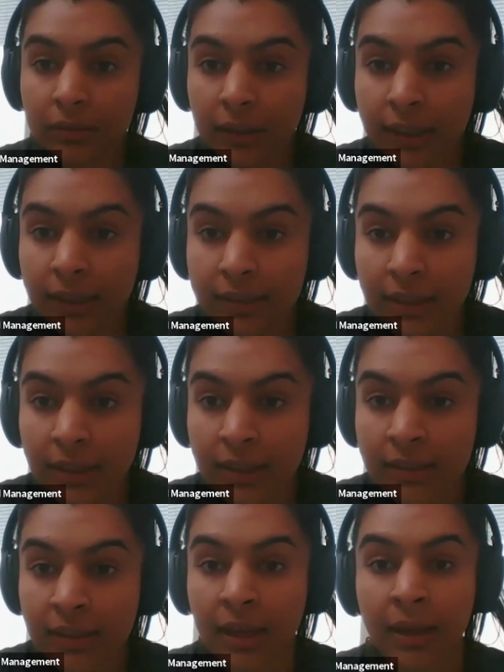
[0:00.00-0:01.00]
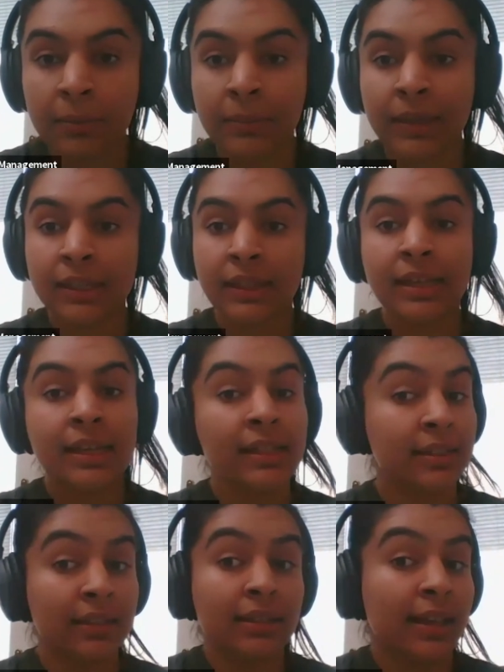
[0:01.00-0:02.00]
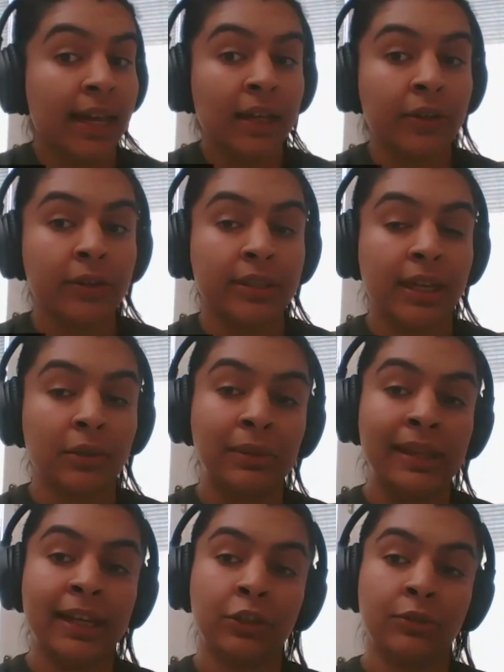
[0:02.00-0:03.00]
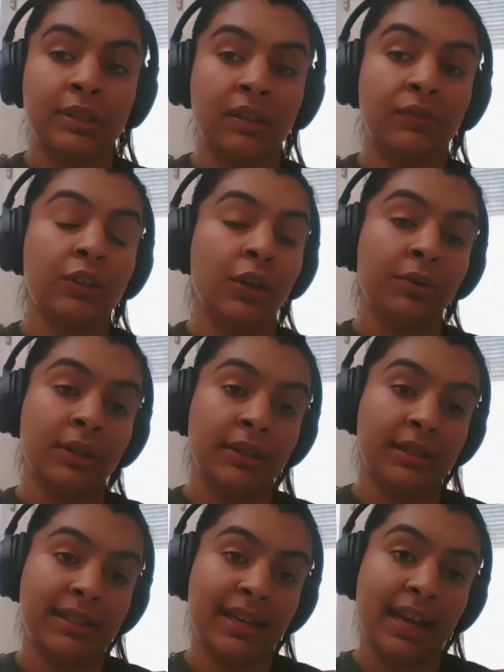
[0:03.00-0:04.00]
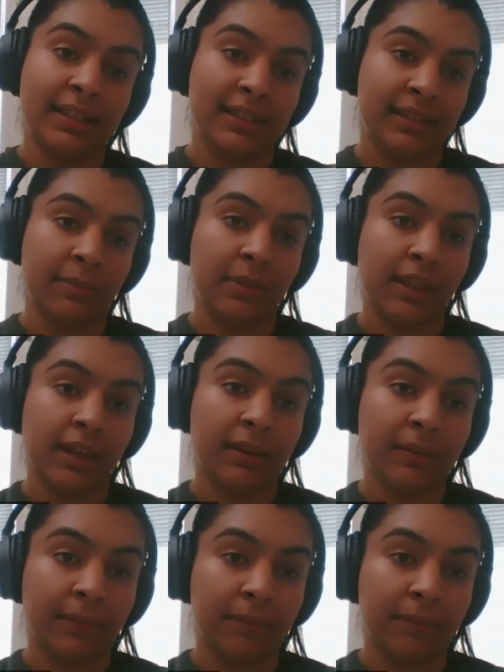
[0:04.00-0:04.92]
is it easy to get in contact with lecturers if you don't understand something?